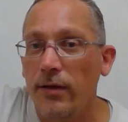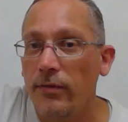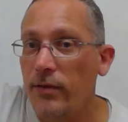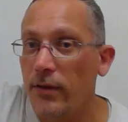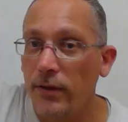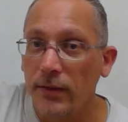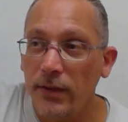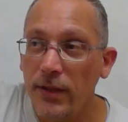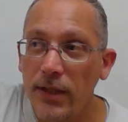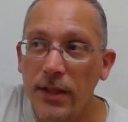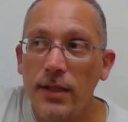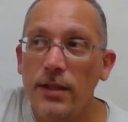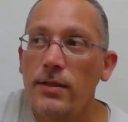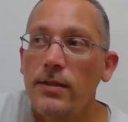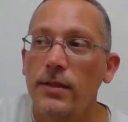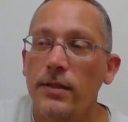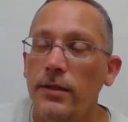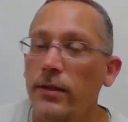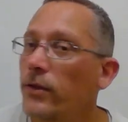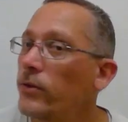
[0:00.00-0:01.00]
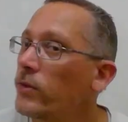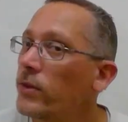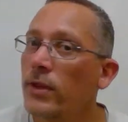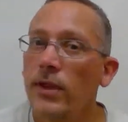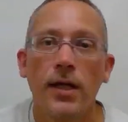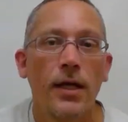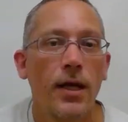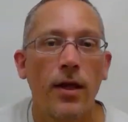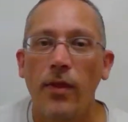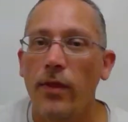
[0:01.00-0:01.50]
If they're leading
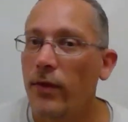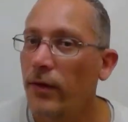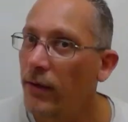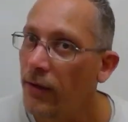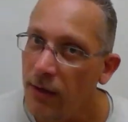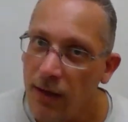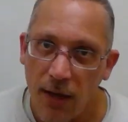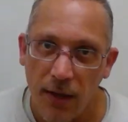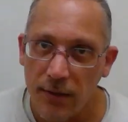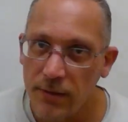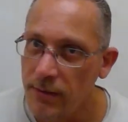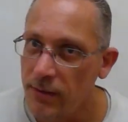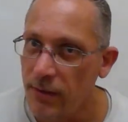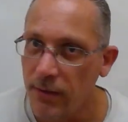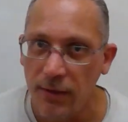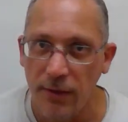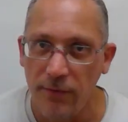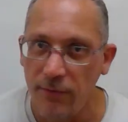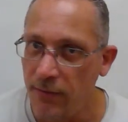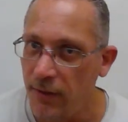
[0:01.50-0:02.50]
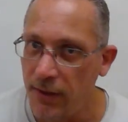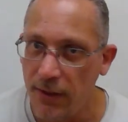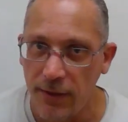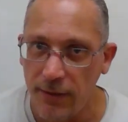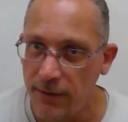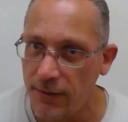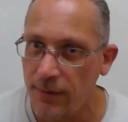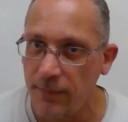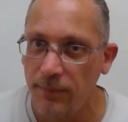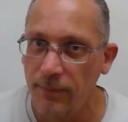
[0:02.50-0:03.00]
zeros, they're not
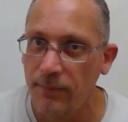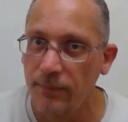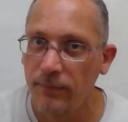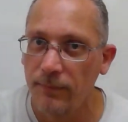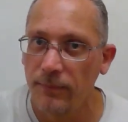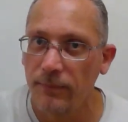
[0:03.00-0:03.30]
significant.